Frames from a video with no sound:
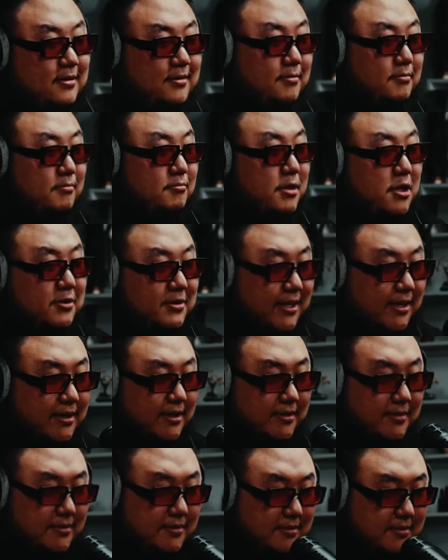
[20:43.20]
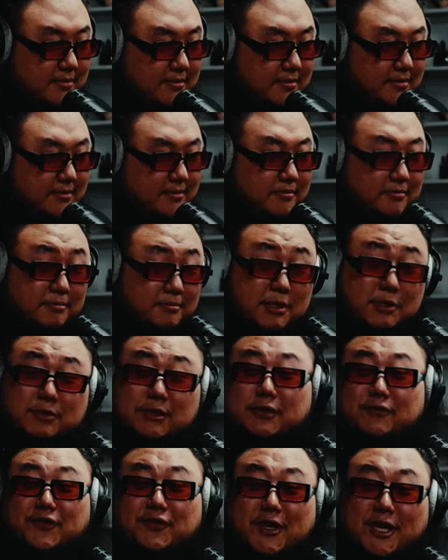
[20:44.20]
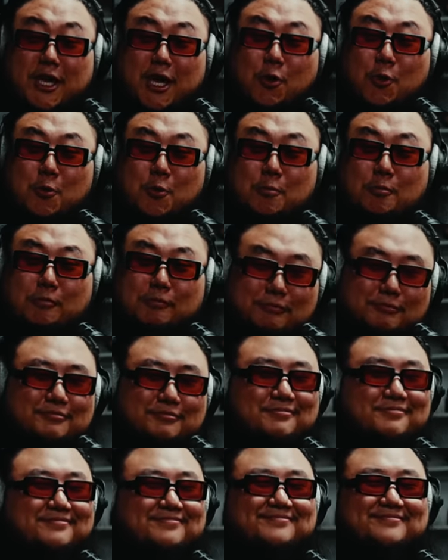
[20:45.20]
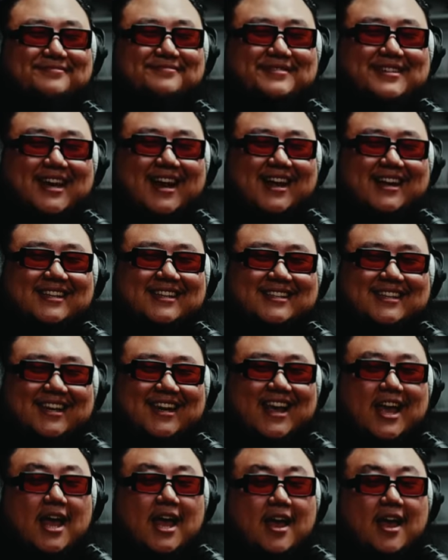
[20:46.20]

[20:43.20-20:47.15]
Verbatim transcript: Music, music video, 10 out of 10.